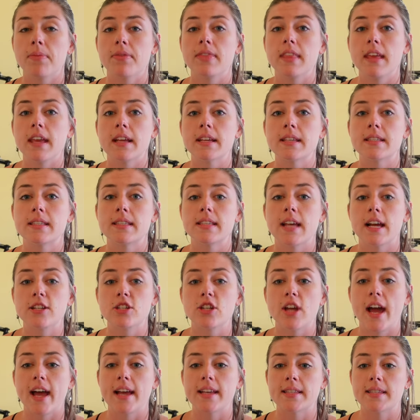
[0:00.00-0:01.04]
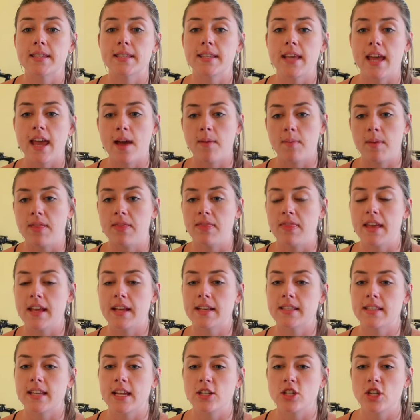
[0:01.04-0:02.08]
things such as salmon,
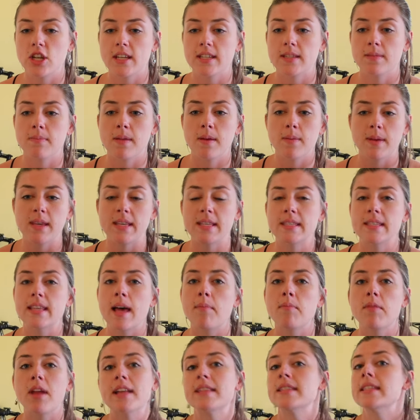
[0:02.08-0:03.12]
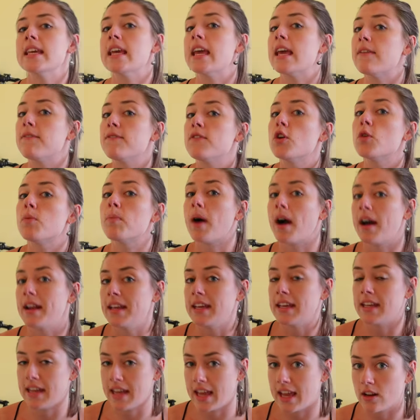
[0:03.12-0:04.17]
things such as maybe some nuts, if your body
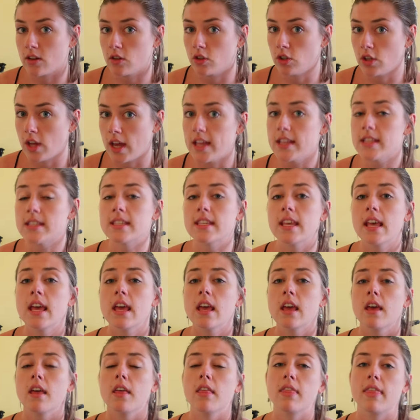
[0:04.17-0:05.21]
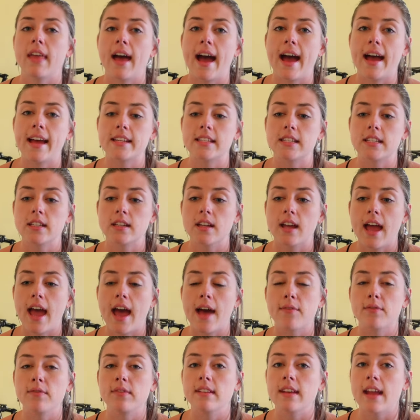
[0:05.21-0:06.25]
can handle nuts that
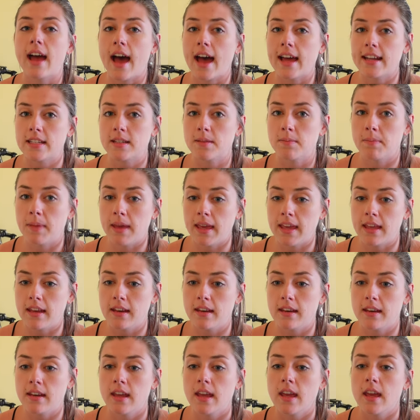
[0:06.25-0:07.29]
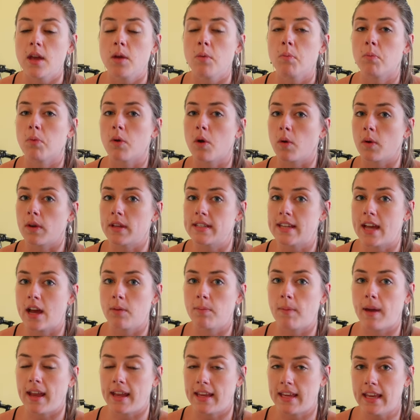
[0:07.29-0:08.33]
have not been broken down
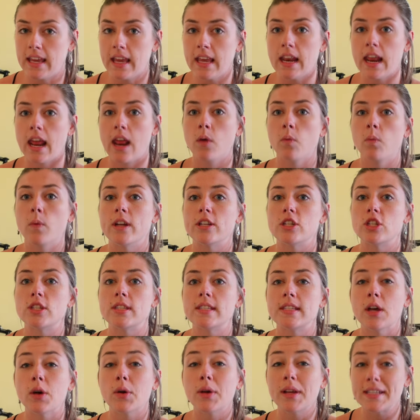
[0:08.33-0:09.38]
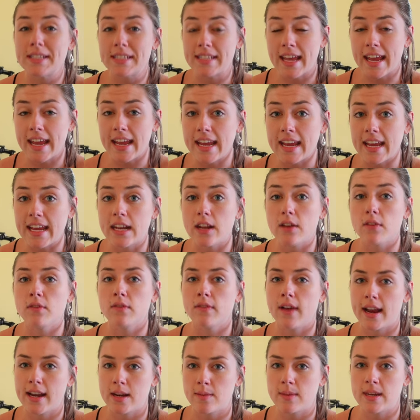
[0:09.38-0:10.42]
by heat and which still contain
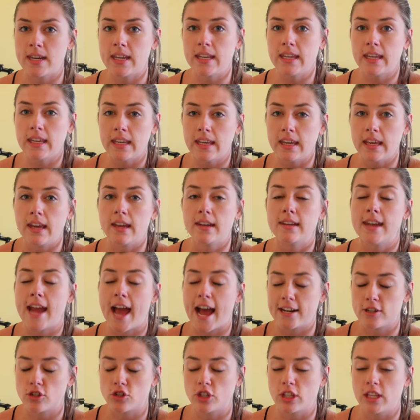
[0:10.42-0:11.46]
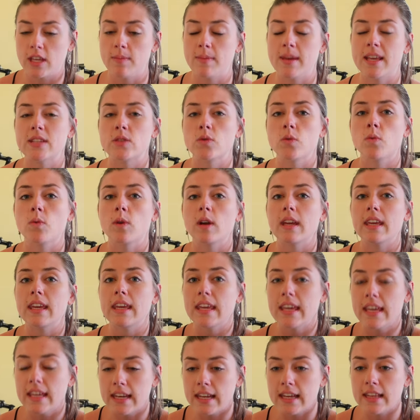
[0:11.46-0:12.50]
vitamin E naturally, because when we're
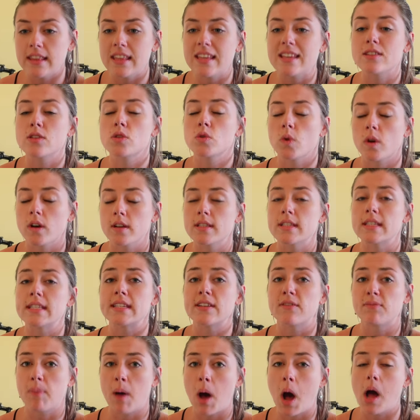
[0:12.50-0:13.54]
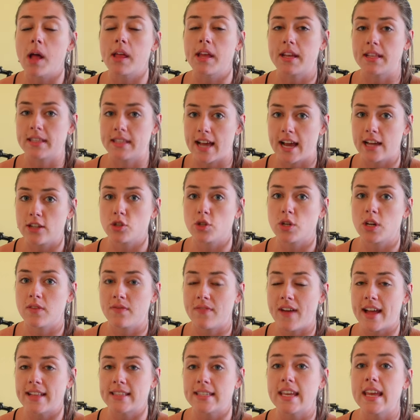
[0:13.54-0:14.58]
eating these sources of polyunsaturated
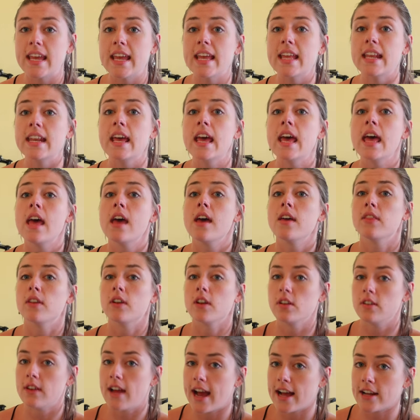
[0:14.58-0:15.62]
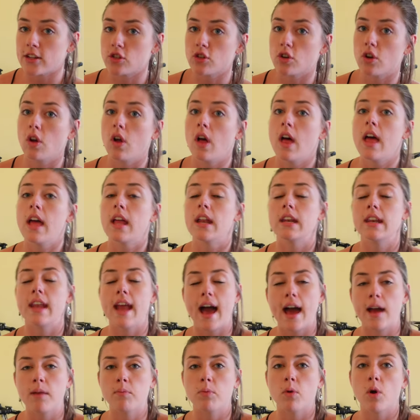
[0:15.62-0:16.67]
fats in their natural,
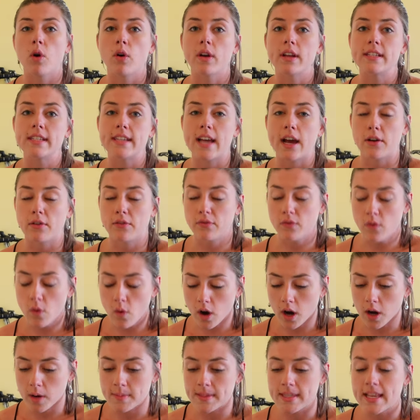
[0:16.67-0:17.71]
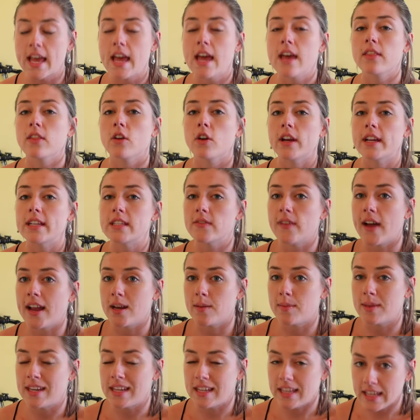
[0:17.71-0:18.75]
non-broken down forms, there is
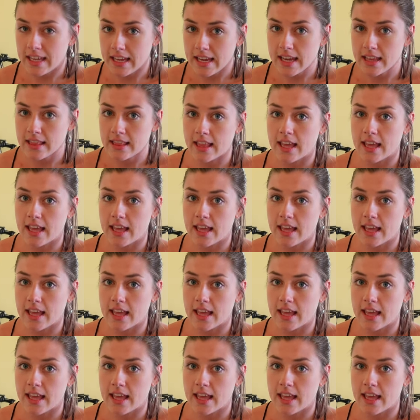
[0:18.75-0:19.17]
vitamin E in